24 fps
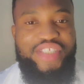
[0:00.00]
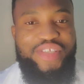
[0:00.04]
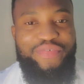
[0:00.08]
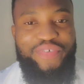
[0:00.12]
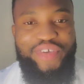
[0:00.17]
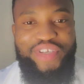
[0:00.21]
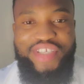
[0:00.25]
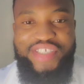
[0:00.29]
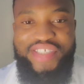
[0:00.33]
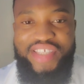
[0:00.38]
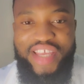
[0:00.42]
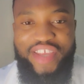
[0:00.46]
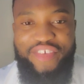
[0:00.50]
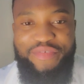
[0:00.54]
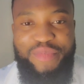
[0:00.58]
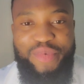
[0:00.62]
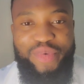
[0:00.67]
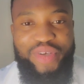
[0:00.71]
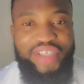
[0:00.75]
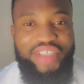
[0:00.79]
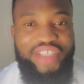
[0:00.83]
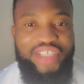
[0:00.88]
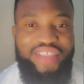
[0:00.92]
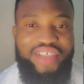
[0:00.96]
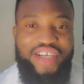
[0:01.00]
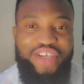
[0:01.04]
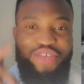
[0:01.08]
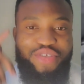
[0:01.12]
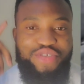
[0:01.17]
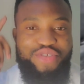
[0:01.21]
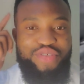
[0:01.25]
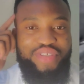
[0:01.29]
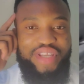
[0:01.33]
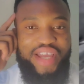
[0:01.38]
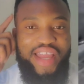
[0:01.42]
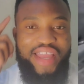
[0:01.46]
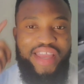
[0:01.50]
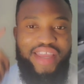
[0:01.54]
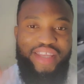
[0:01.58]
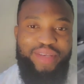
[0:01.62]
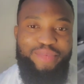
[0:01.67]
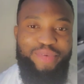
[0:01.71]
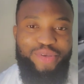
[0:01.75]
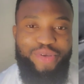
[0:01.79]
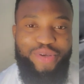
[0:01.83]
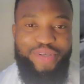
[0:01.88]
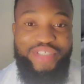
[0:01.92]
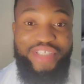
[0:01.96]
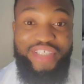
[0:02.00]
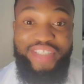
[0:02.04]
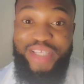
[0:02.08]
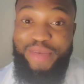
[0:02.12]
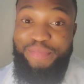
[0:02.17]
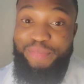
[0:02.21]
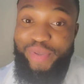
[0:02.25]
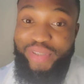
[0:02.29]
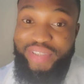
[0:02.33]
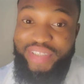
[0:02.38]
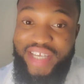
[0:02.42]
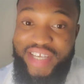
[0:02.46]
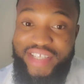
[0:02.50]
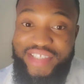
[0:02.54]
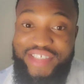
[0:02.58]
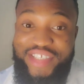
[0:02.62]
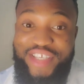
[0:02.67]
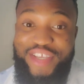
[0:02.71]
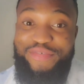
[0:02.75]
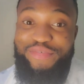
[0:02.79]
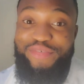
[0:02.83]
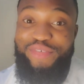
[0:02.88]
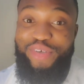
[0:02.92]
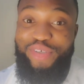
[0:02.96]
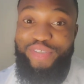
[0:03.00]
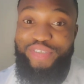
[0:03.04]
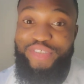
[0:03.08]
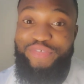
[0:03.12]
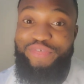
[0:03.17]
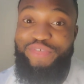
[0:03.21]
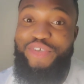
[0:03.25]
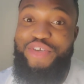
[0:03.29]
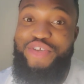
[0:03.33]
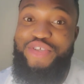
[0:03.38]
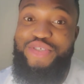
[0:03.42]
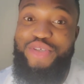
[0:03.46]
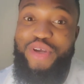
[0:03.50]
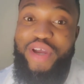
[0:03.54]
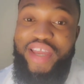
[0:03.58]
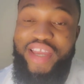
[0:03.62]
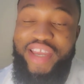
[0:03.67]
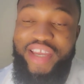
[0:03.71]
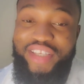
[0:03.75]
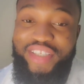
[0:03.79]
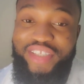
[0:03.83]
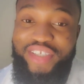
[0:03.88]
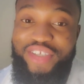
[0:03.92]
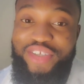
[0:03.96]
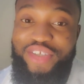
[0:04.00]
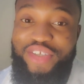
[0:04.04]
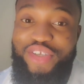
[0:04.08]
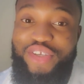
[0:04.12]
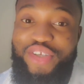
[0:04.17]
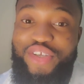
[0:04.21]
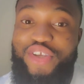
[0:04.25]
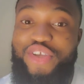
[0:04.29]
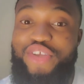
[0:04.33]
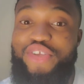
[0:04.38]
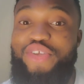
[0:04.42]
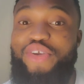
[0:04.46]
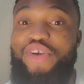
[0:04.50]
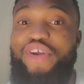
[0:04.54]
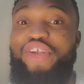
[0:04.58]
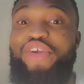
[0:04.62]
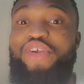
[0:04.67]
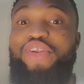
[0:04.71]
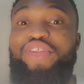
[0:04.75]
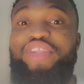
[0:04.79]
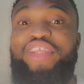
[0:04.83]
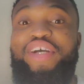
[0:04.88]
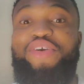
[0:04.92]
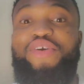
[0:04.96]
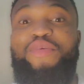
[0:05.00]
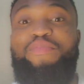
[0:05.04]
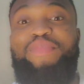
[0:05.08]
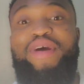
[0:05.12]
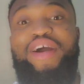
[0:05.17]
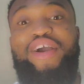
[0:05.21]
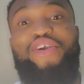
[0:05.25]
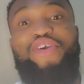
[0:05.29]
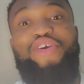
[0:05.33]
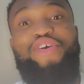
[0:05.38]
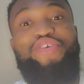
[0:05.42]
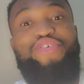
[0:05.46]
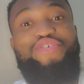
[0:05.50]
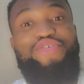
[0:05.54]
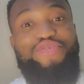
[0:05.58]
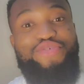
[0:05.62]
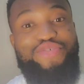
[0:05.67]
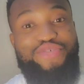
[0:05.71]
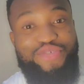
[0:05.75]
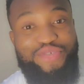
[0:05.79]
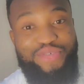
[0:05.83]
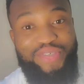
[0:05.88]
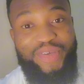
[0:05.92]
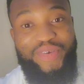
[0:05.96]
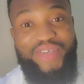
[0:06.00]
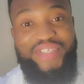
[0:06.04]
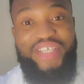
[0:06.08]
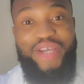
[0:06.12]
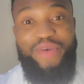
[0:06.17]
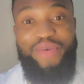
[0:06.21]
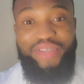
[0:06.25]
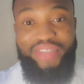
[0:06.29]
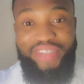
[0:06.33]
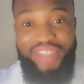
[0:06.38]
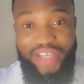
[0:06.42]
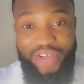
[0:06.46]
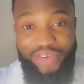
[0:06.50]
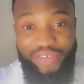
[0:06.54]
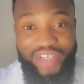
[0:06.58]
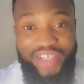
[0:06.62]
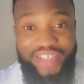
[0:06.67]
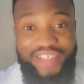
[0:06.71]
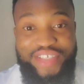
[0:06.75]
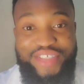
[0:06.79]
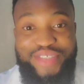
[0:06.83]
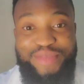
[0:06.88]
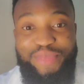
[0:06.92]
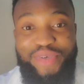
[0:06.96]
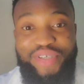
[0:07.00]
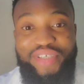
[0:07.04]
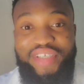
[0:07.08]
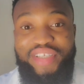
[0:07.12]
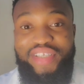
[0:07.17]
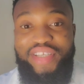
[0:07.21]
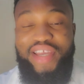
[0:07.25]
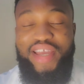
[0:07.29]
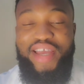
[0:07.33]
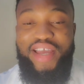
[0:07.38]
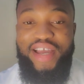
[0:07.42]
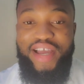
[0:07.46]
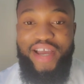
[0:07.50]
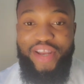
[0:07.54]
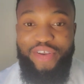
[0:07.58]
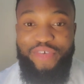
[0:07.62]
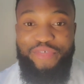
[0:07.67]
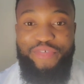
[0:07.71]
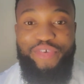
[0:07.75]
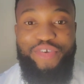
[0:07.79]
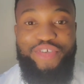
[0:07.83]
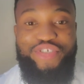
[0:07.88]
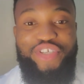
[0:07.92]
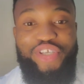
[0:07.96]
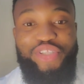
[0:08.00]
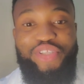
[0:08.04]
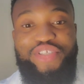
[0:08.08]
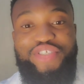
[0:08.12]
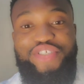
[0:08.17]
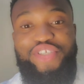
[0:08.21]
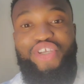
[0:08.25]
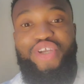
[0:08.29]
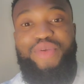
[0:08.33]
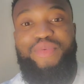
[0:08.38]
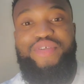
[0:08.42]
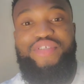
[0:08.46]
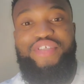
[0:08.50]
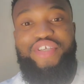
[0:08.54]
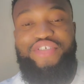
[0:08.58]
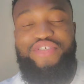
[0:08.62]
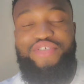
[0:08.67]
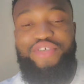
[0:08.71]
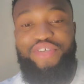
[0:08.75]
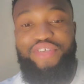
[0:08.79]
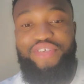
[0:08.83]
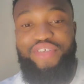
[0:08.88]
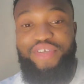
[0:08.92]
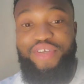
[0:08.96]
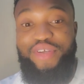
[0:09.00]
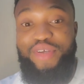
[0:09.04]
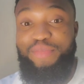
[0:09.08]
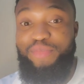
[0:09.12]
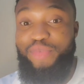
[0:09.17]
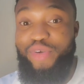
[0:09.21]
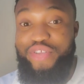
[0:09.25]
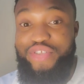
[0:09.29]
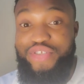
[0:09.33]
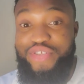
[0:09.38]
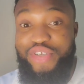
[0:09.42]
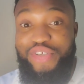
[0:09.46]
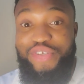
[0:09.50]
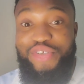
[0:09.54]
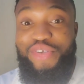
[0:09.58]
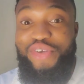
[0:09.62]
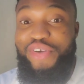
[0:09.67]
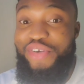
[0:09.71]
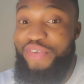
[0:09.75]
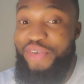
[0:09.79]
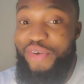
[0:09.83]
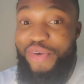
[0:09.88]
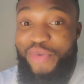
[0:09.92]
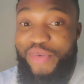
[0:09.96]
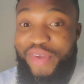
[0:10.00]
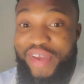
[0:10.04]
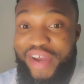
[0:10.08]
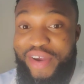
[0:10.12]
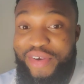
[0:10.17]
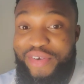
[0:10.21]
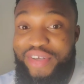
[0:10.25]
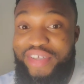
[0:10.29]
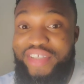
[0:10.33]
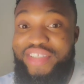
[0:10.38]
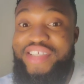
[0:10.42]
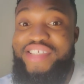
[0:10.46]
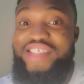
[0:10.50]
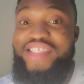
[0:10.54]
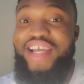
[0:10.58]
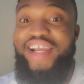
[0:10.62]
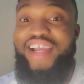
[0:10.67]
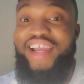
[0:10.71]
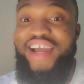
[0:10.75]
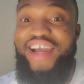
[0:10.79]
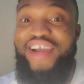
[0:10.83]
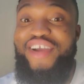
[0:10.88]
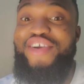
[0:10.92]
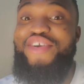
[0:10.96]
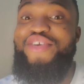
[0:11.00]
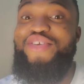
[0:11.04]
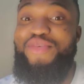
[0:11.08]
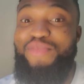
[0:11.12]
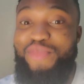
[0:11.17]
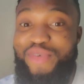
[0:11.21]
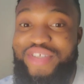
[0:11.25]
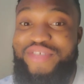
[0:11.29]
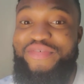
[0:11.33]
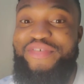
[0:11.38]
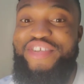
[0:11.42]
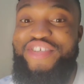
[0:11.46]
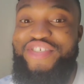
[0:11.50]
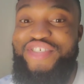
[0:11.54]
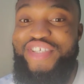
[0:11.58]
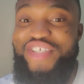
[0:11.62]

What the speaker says: Where is your power, guy? Where you carry and go? I mean, you use them the knack. You go use them carry your prick, put for this toto, use them the knack anyhow. Guy, you don't even get stamina again, bro.